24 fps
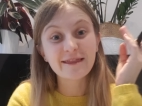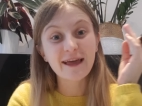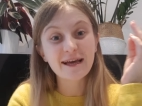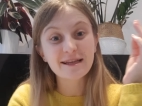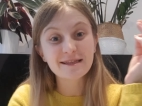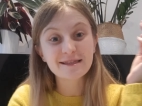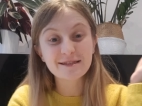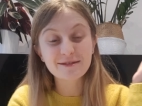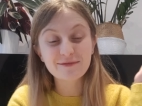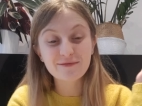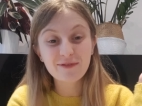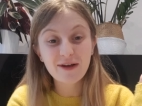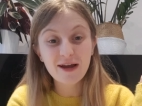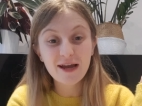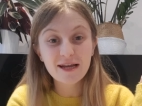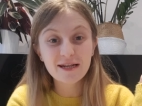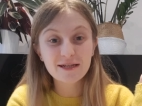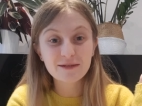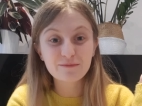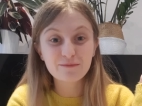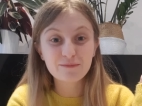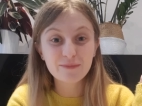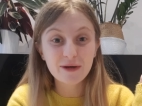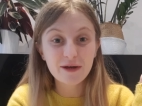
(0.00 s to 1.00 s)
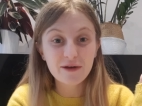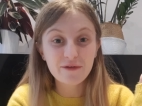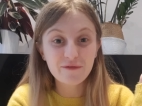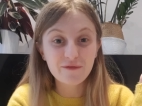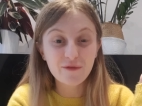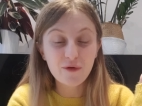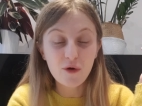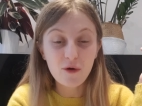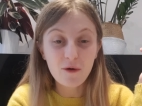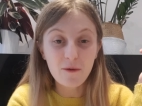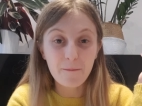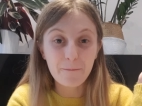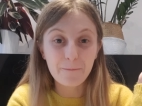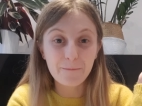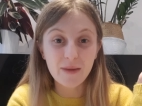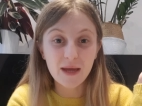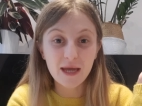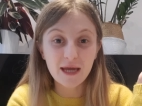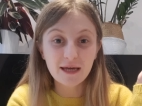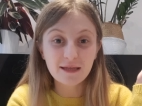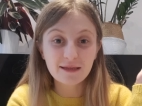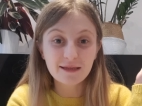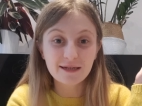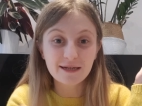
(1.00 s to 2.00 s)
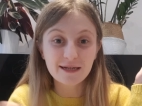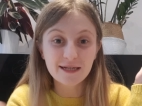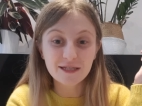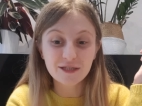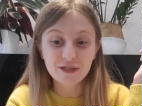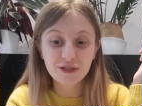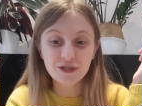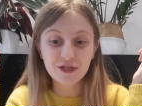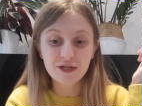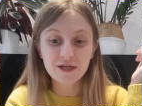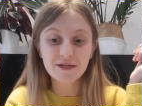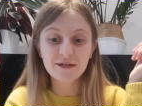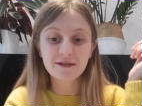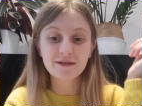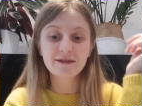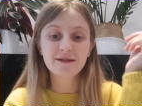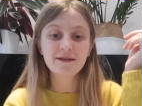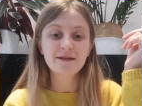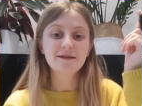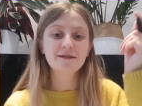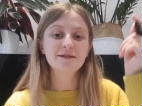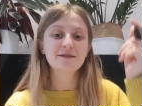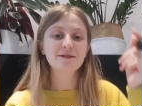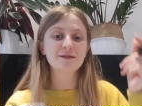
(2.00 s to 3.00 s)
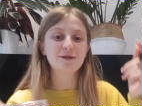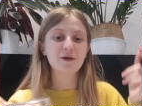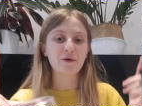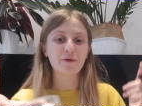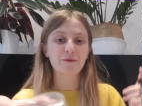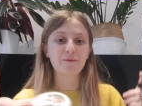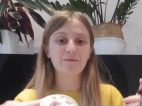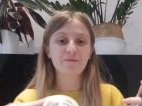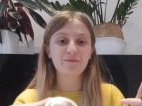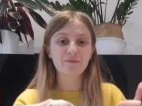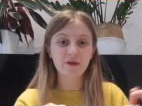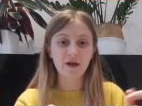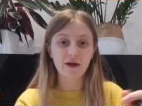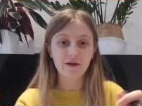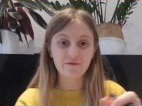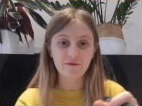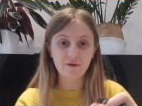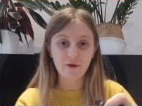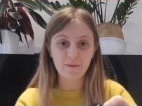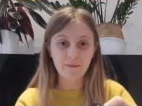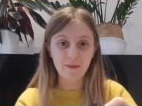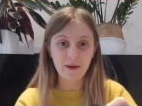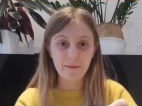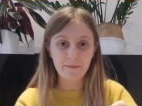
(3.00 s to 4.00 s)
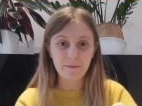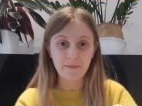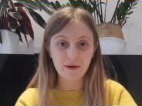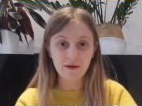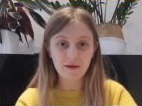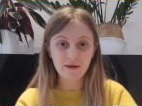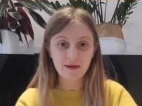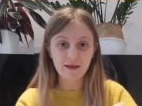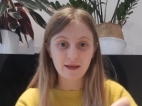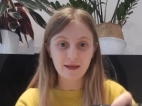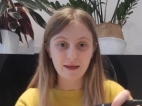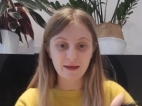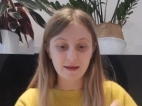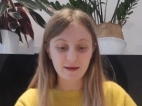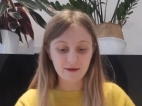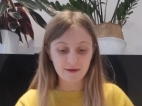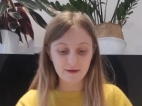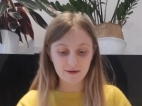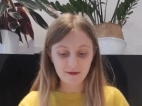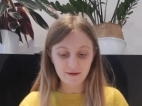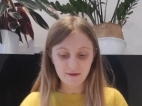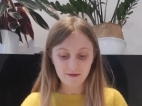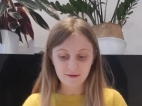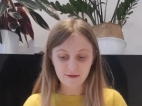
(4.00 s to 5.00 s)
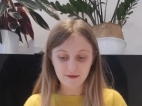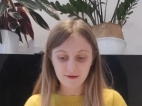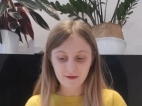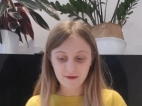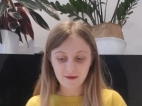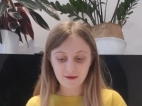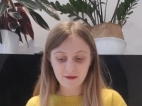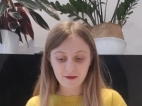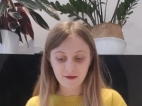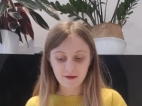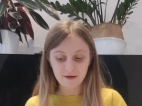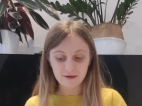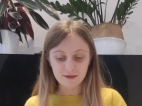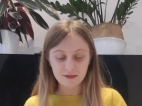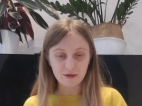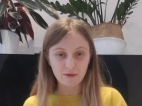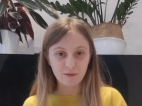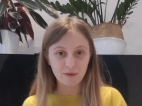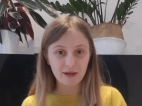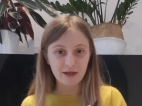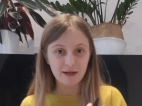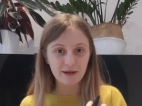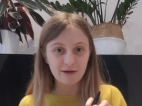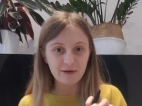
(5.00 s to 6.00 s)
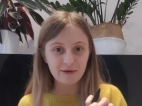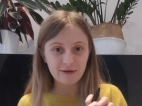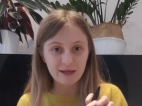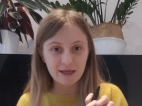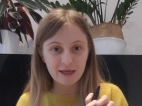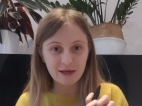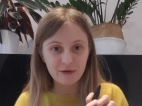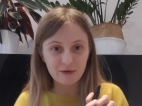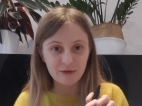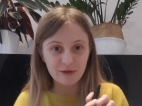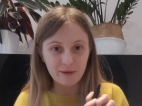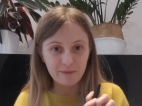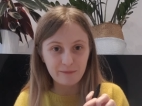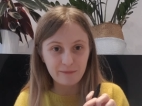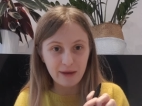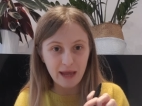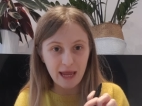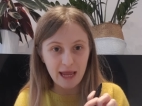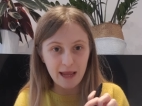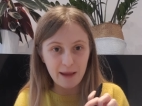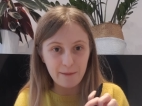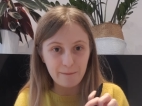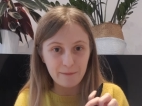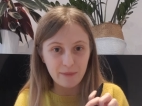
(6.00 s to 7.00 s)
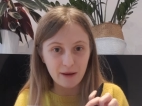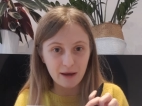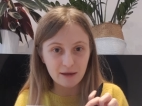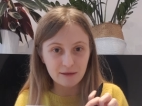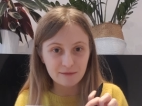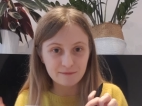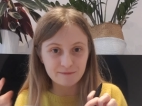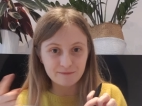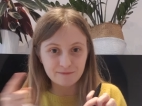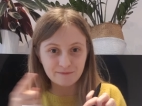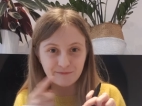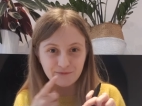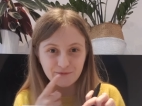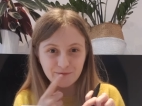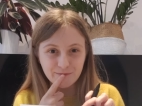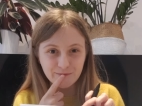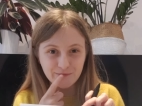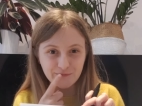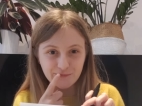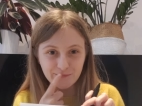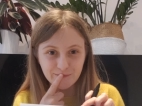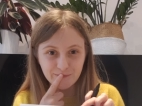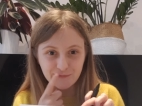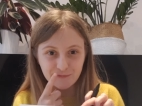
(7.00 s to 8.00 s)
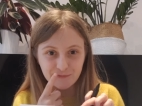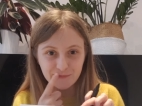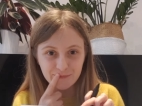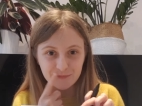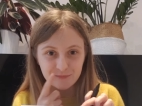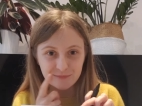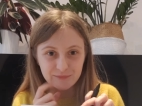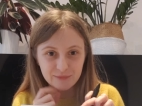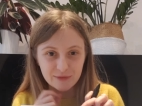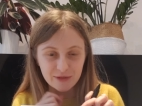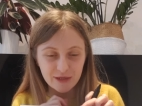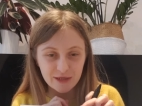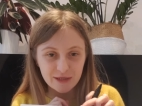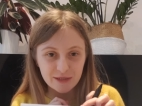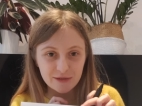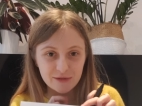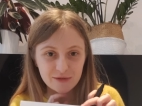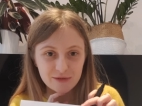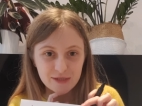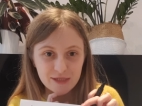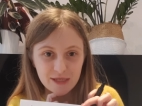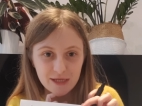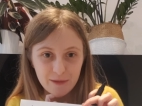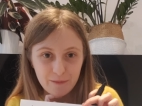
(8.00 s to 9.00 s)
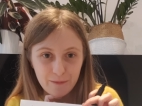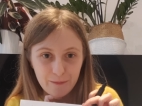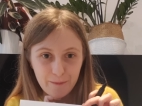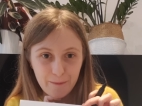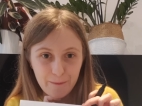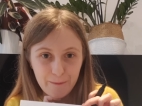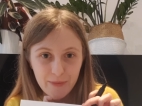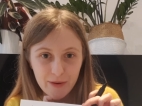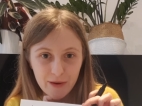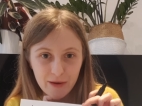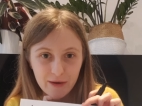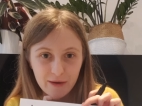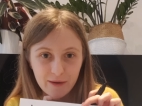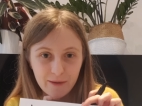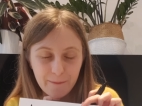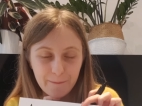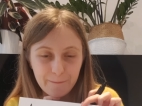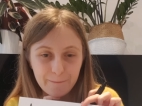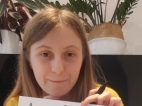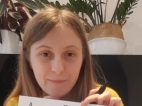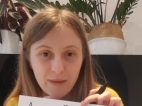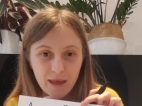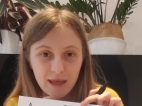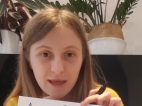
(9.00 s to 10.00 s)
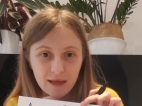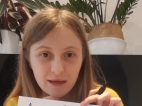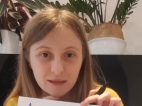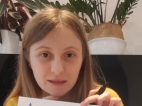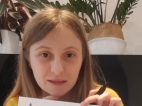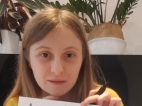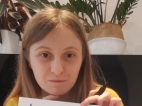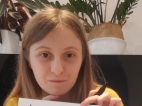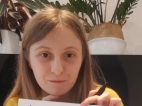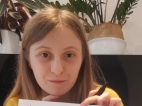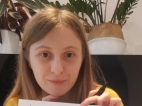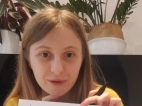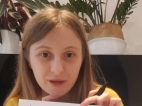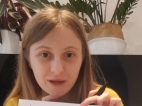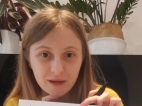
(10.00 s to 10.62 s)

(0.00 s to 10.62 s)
That's right, B for Beatrice. So I've got my B here. So we're looking on the paper. Hmm. Can you see B? B as B.